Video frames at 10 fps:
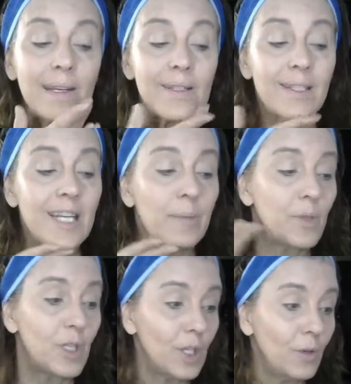is step
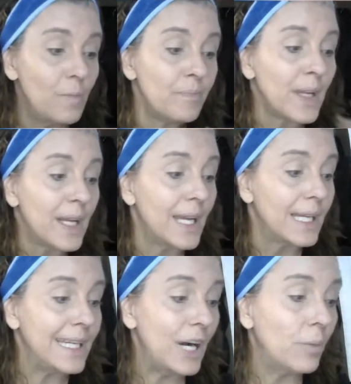two.
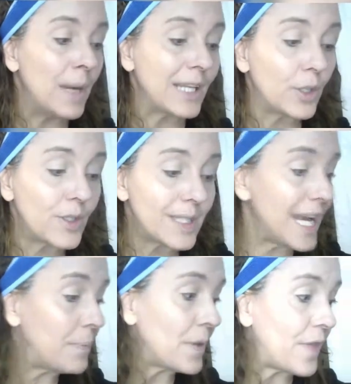Now, my third
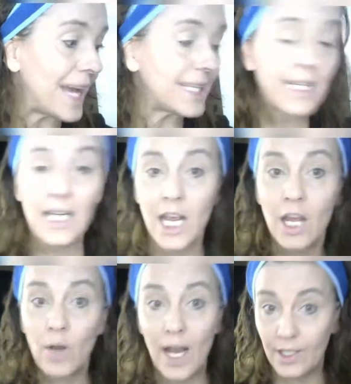step that
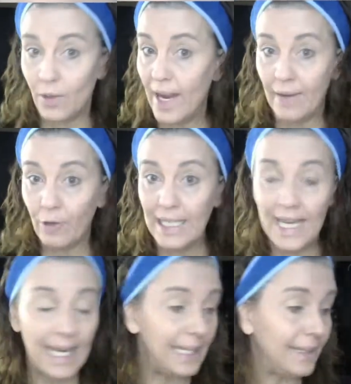I do every
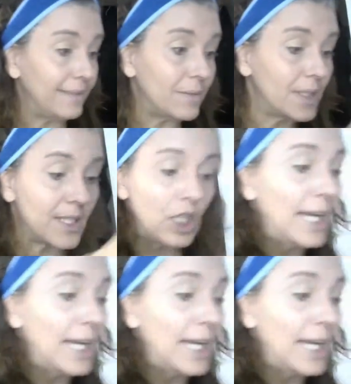day, because a